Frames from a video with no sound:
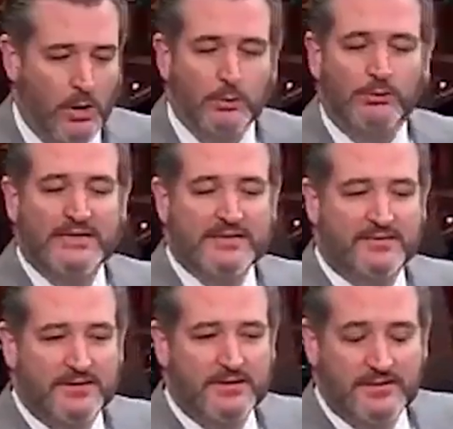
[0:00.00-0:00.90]
only
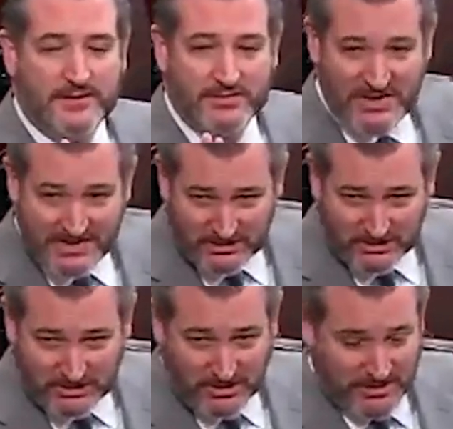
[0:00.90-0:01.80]
thing that is
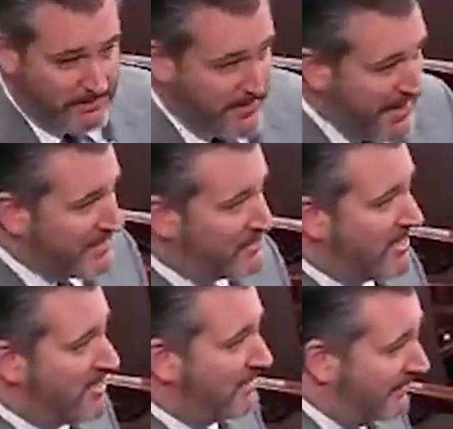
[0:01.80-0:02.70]
necessary to pass
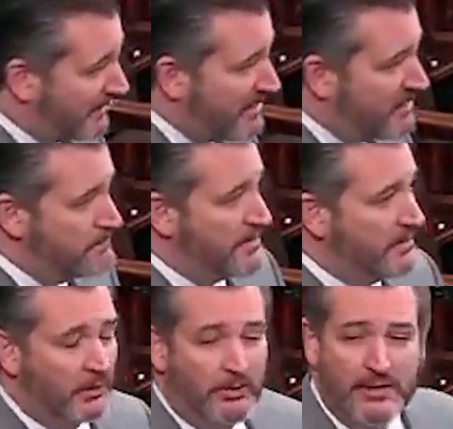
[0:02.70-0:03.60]
a clean
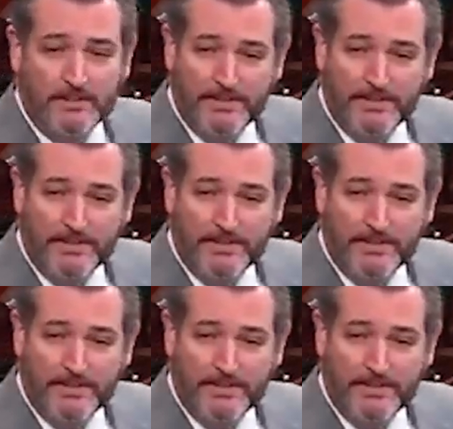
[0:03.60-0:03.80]
bill